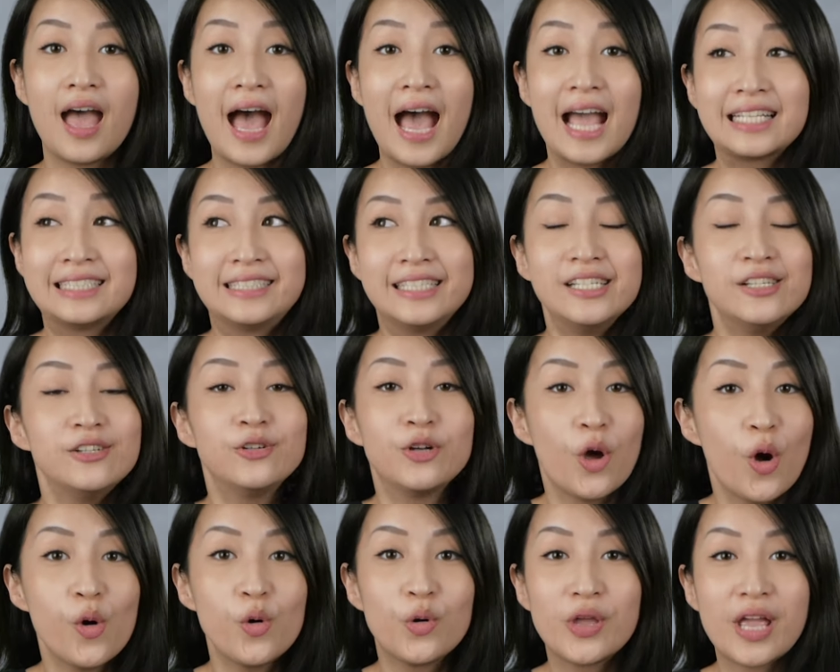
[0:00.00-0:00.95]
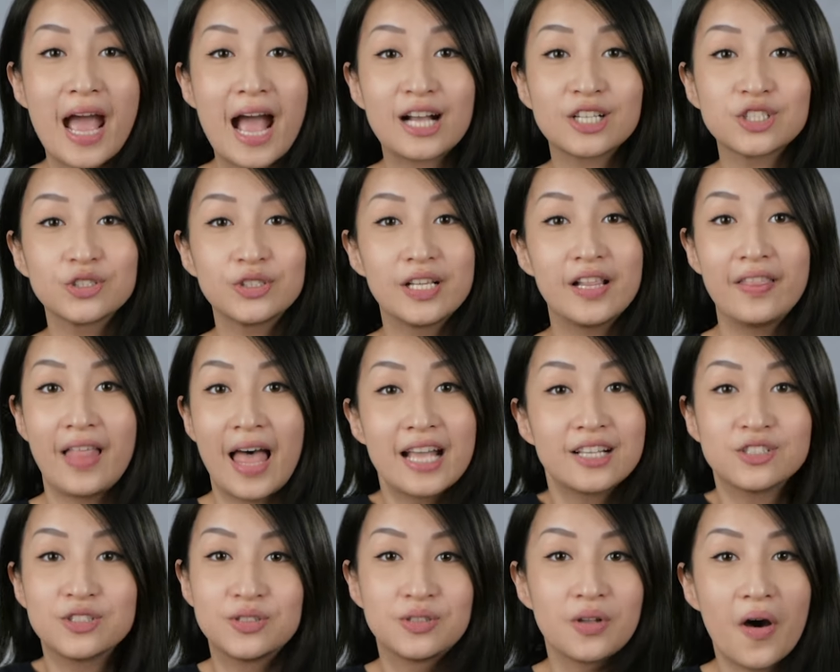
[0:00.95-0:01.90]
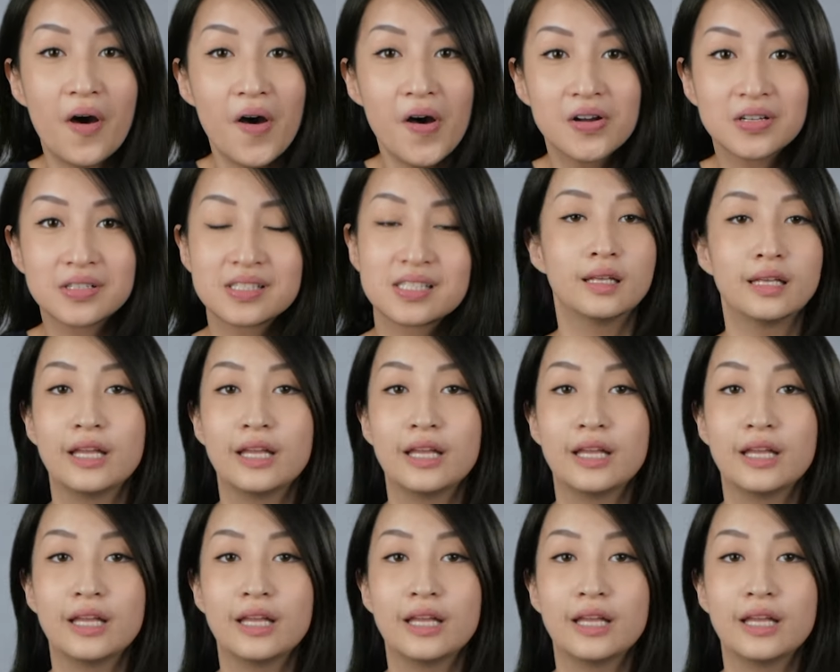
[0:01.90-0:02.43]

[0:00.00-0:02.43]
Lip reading: I didn't know he actually likes dogs.